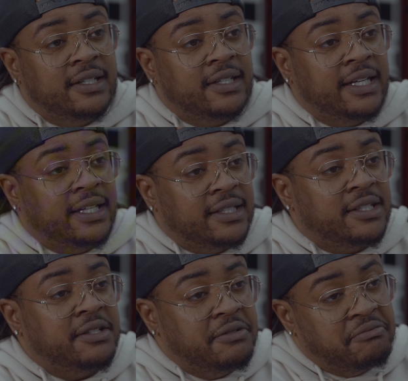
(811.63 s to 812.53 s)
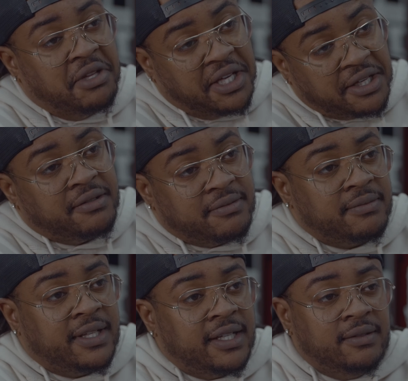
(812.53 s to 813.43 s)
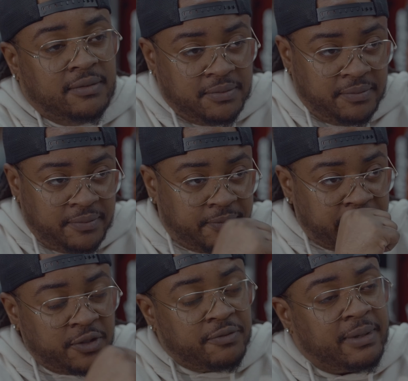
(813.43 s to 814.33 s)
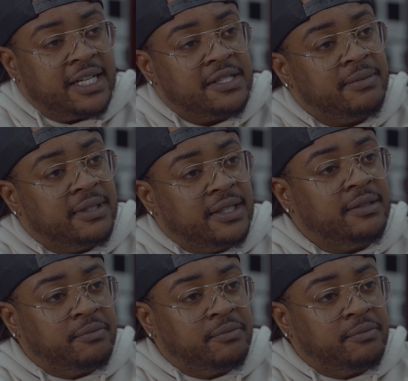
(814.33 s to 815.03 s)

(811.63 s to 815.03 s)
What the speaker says: Like, you think that you possibly,